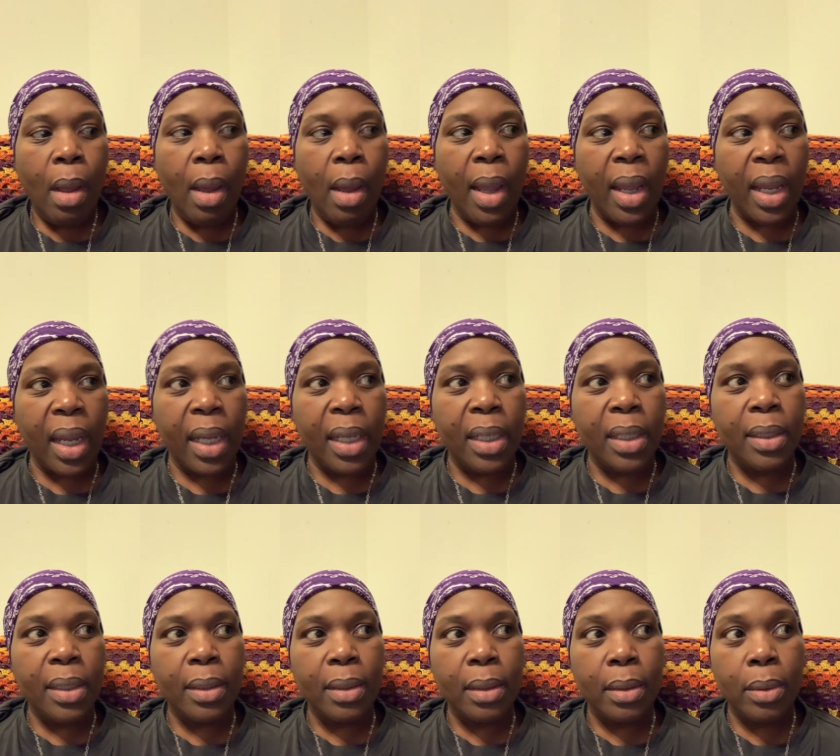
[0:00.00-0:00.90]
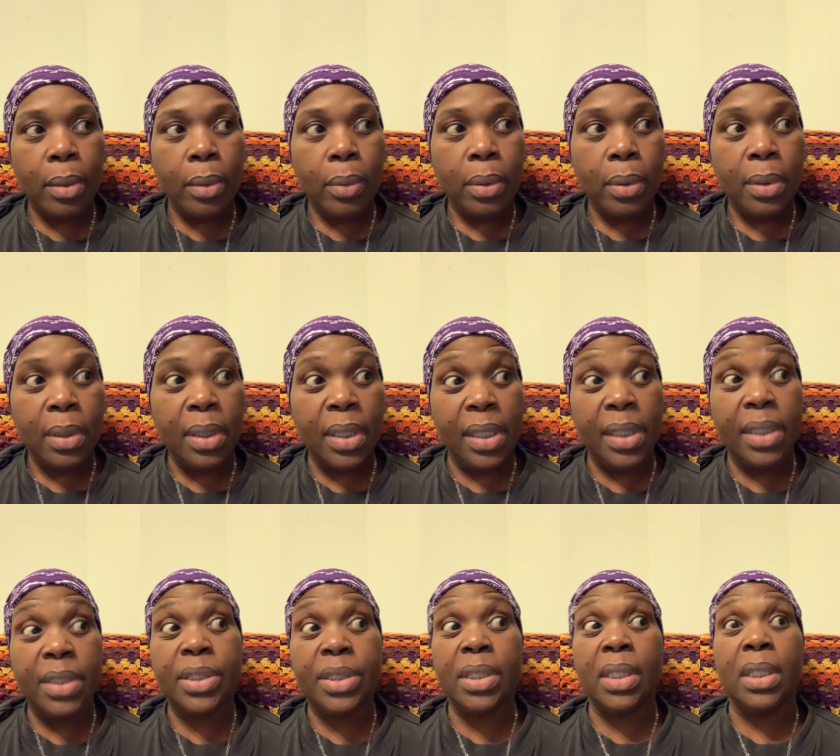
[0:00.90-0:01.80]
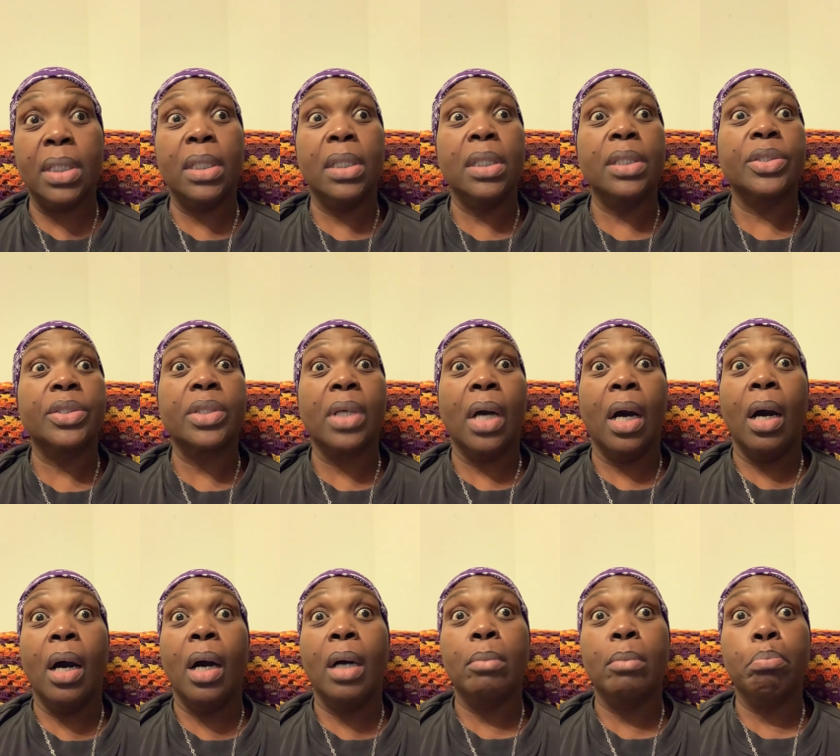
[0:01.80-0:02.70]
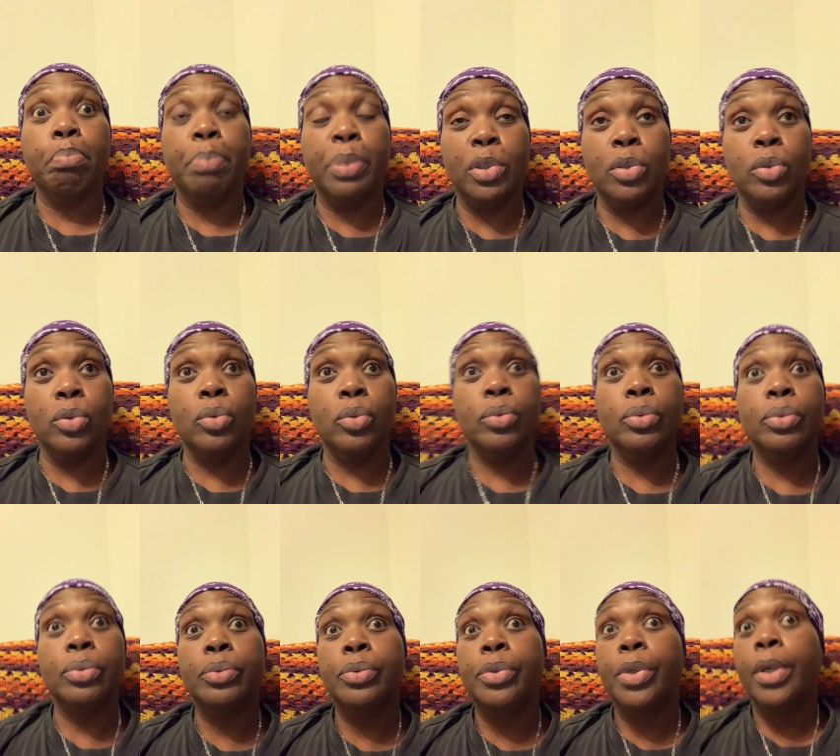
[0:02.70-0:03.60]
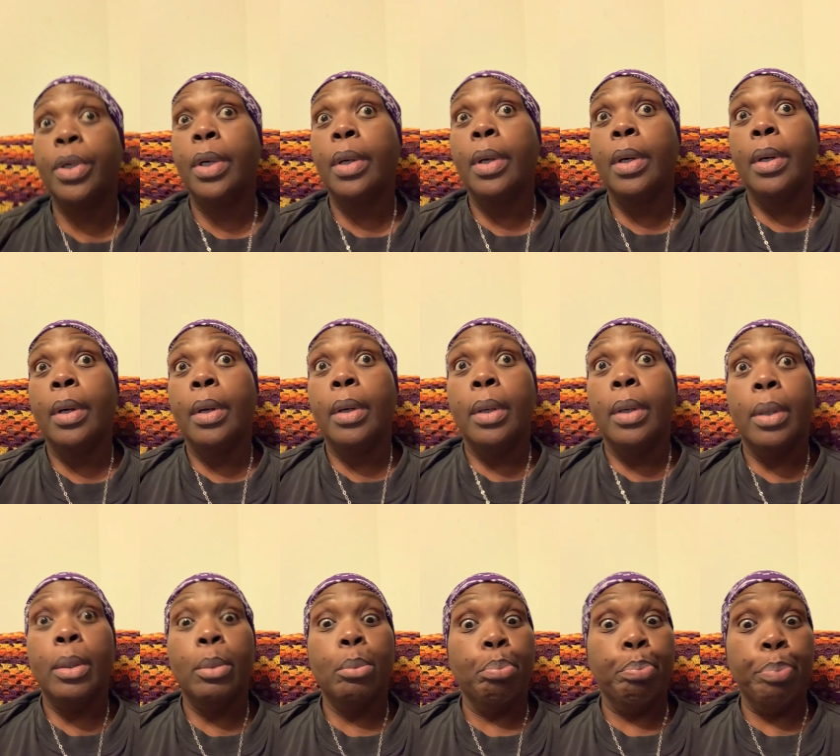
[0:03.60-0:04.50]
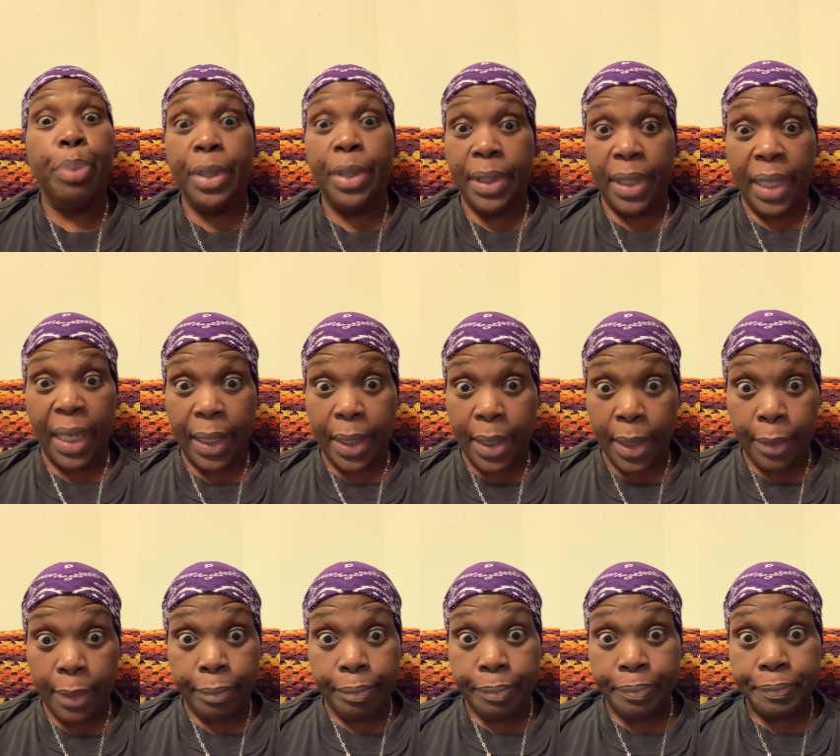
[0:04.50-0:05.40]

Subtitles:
And this is Aunt Boo but naked.